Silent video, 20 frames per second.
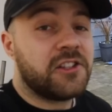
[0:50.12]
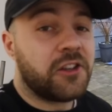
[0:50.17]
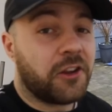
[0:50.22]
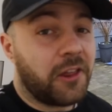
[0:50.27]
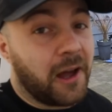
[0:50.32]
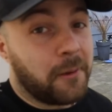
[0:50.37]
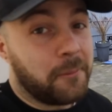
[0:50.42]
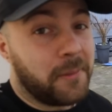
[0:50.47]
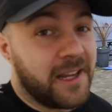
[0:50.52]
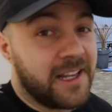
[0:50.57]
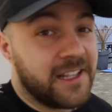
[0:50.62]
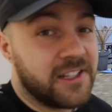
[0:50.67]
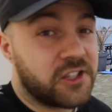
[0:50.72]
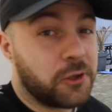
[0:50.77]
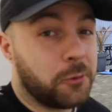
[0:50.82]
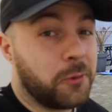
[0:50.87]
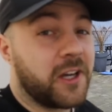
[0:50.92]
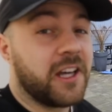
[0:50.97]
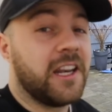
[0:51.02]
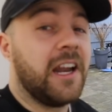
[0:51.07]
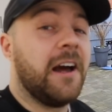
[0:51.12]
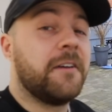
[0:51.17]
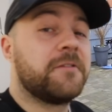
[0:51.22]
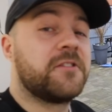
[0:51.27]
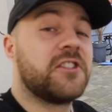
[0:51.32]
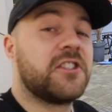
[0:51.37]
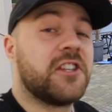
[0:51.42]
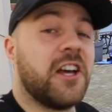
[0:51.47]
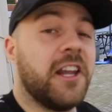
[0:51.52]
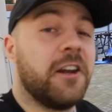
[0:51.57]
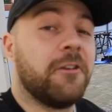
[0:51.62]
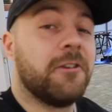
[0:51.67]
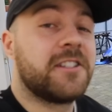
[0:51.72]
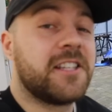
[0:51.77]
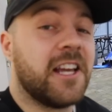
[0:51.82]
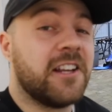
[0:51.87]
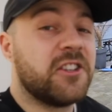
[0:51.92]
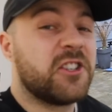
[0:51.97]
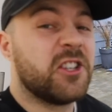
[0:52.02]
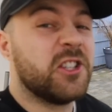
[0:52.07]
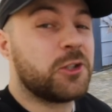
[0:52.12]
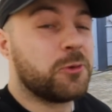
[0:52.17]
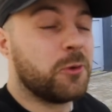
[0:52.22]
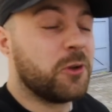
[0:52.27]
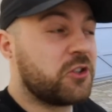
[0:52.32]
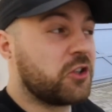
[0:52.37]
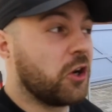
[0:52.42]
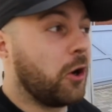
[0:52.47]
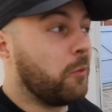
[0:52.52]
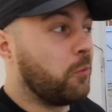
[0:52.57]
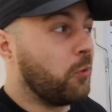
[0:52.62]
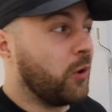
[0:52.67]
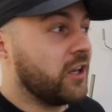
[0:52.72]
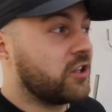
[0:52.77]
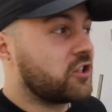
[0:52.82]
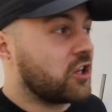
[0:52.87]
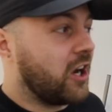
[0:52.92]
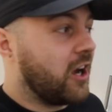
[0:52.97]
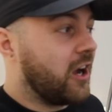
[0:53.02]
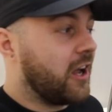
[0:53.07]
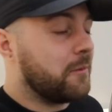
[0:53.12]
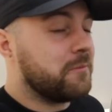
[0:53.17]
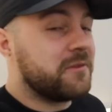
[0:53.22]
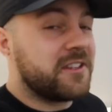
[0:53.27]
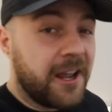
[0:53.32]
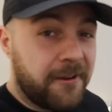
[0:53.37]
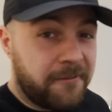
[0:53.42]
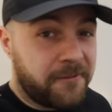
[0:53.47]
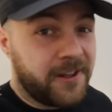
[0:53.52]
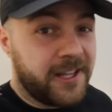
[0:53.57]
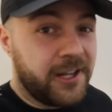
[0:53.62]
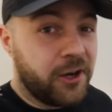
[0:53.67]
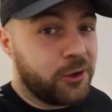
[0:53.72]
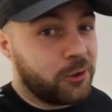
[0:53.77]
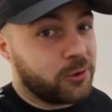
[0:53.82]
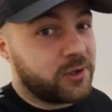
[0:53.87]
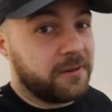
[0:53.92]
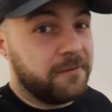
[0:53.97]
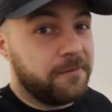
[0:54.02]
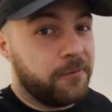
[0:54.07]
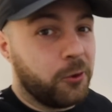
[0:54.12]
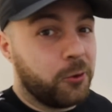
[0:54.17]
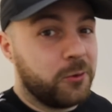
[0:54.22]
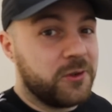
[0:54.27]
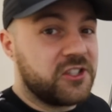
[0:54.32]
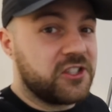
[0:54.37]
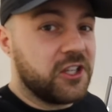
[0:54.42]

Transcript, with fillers: So that means that we're gonna have to turn our attention to a job which I am definitely not looking forward